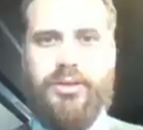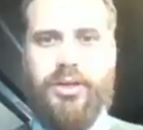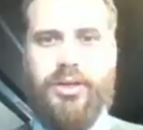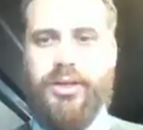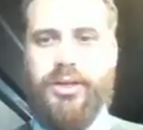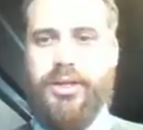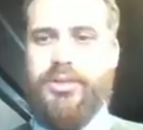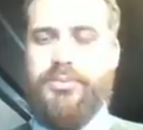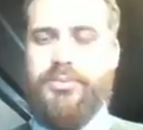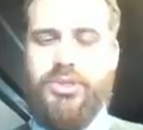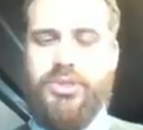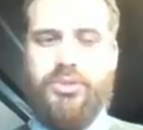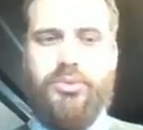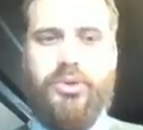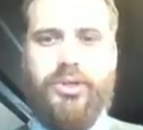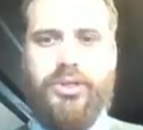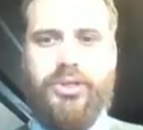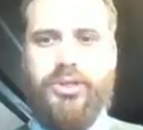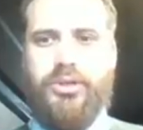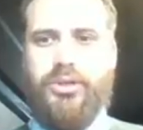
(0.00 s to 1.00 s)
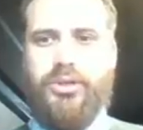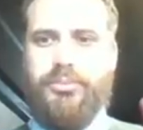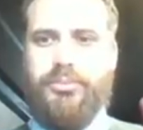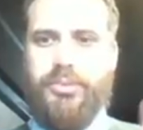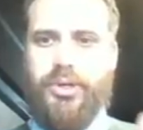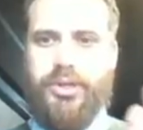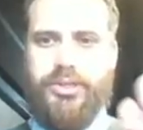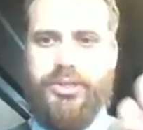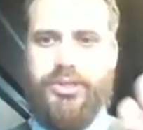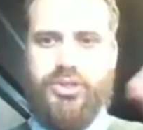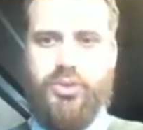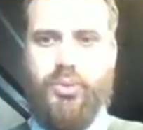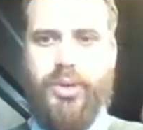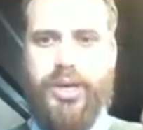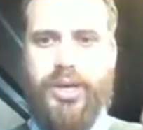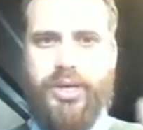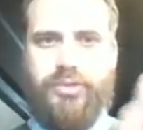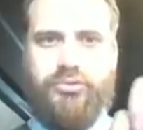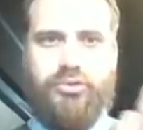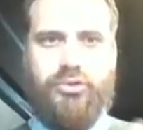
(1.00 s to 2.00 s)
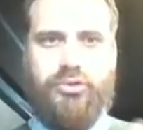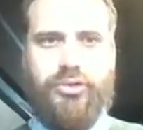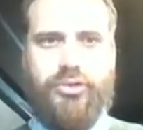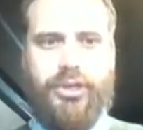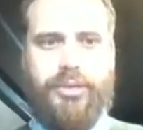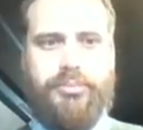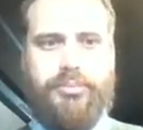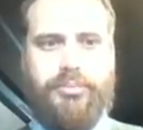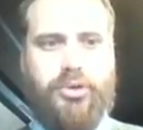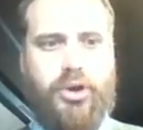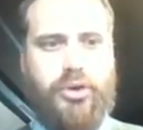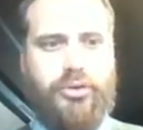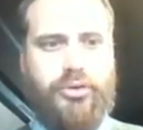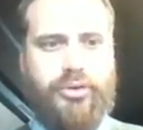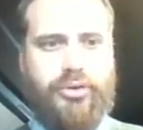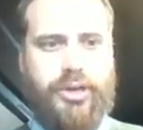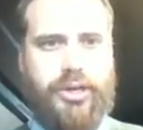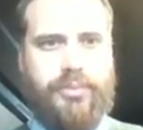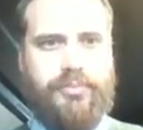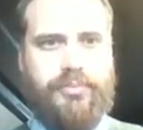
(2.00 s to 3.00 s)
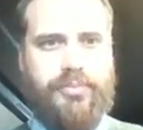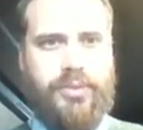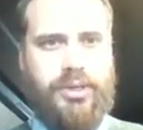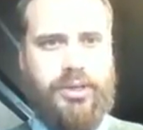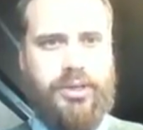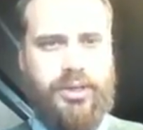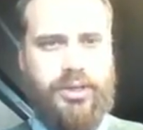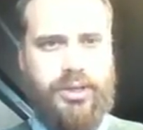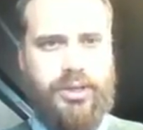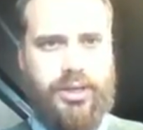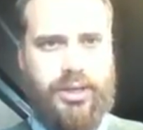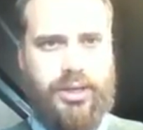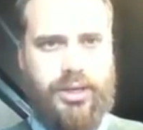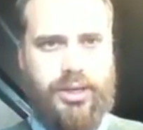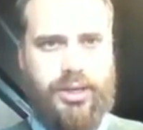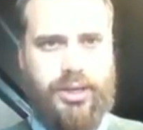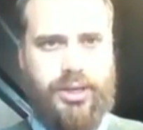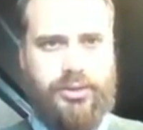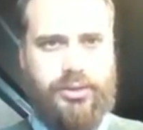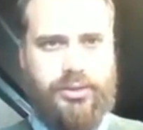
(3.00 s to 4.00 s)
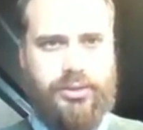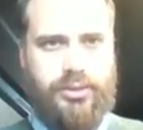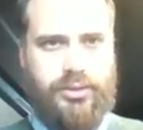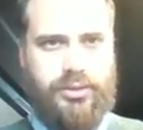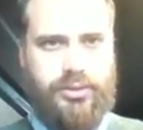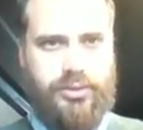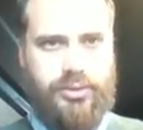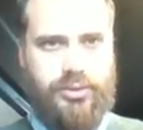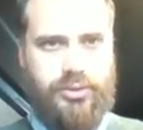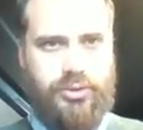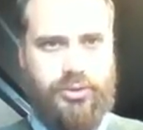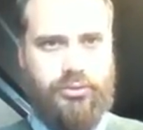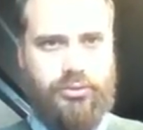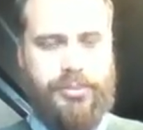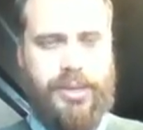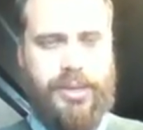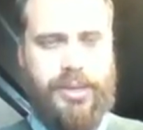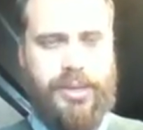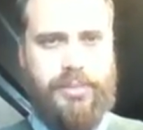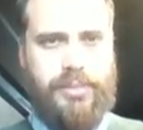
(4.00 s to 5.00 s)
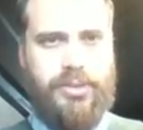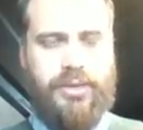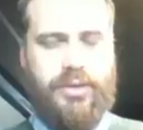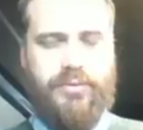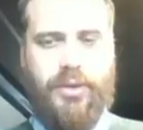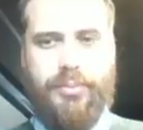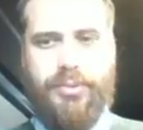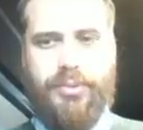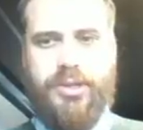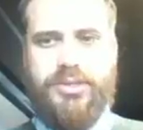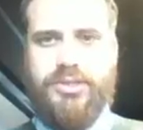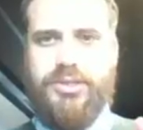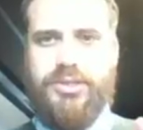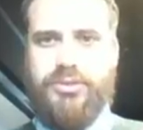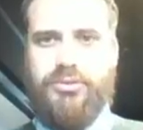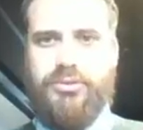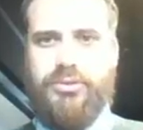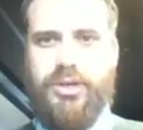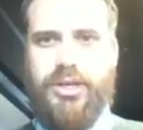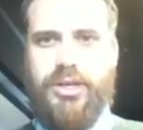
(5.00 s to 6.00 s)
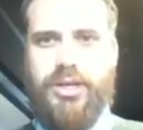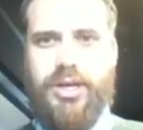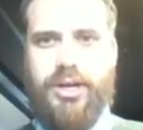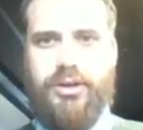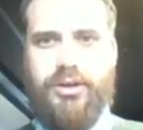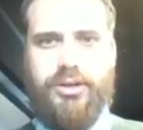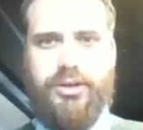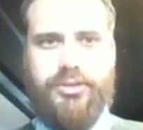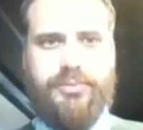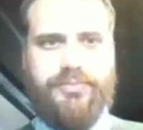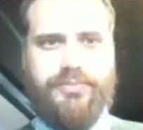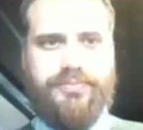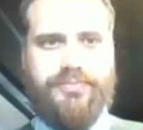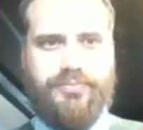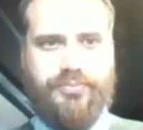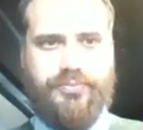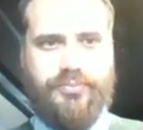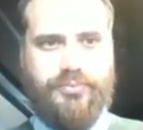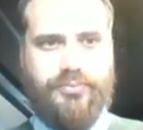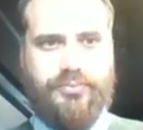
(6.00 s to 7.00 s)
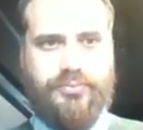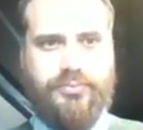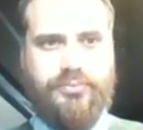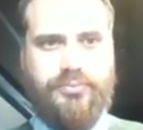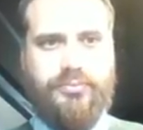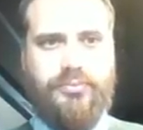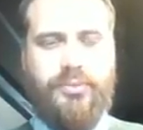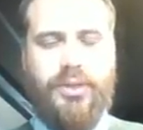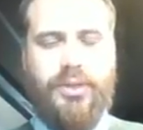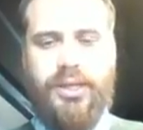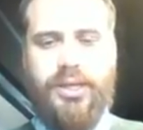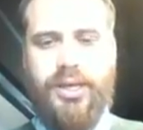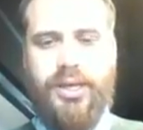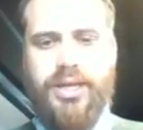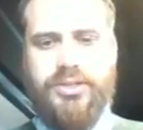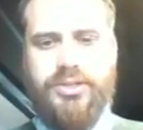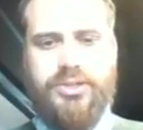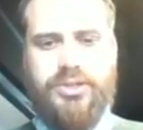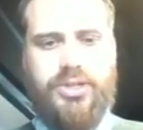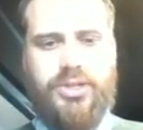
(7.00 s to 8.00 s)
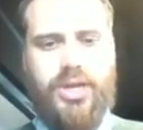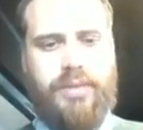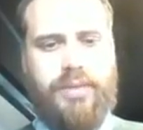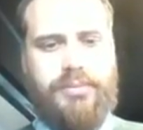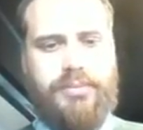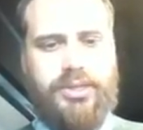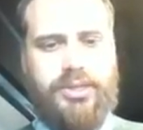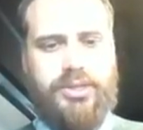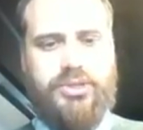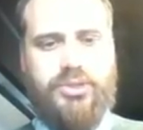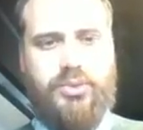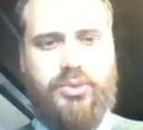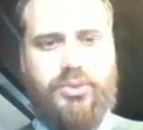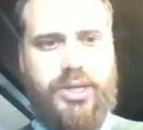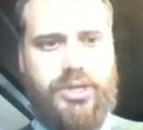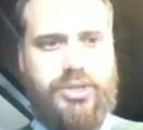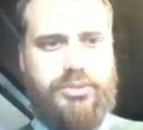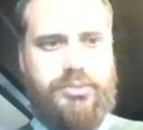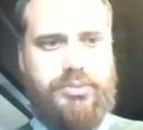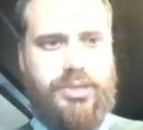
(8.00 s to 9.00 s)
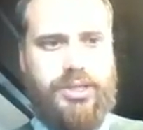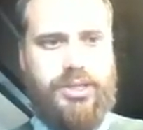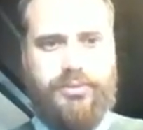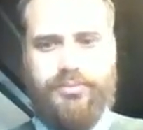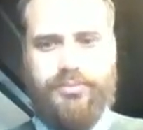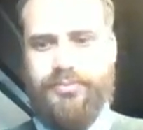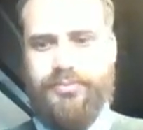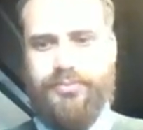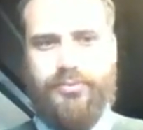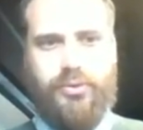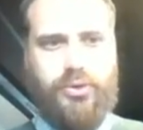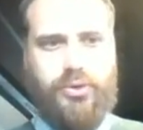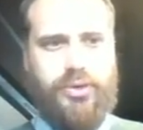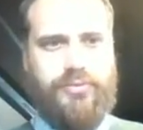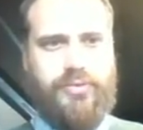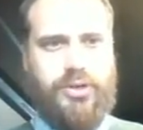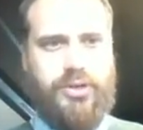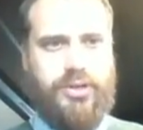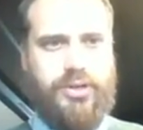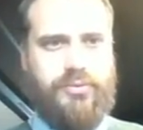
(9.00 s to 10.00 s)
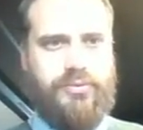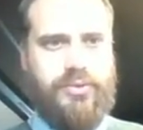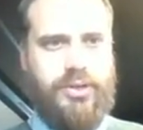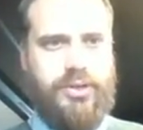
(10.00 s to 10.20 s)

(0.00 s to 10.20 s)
Okay, so I'm still working on my square drawing program. You'll remember that if I press this green arrow, he asks you how big the square should be, 45,